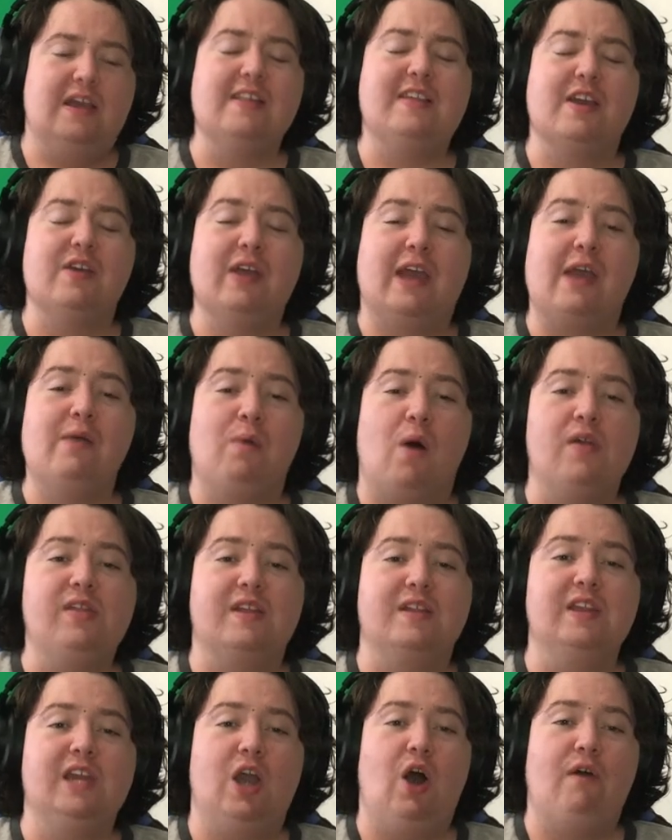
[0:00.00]
Considering he was
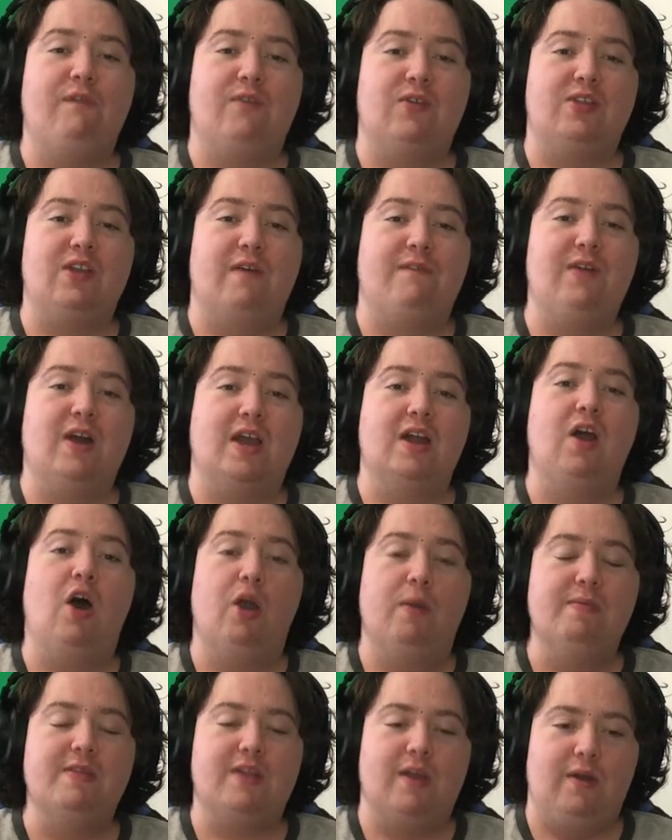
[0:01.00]
in the office, I fucking
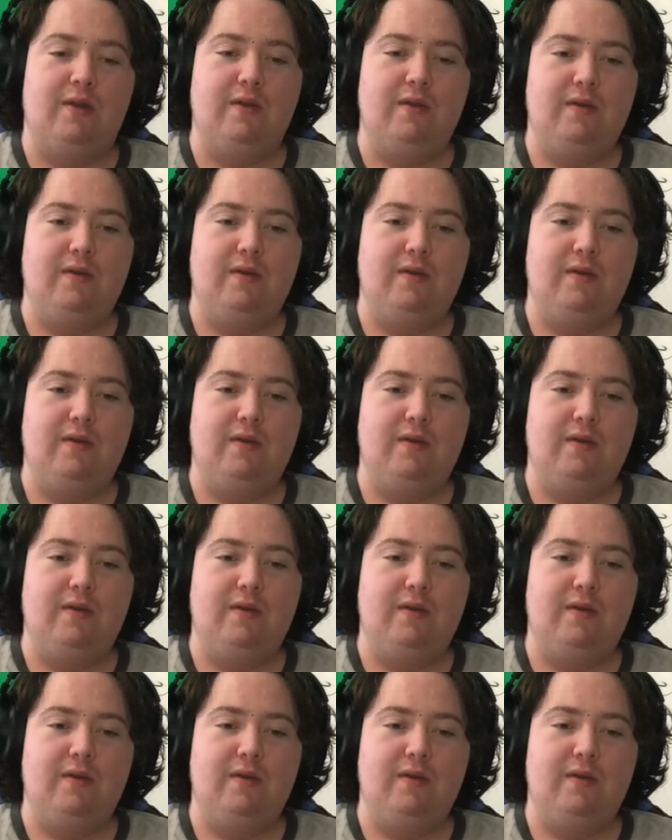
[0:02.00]
hope so.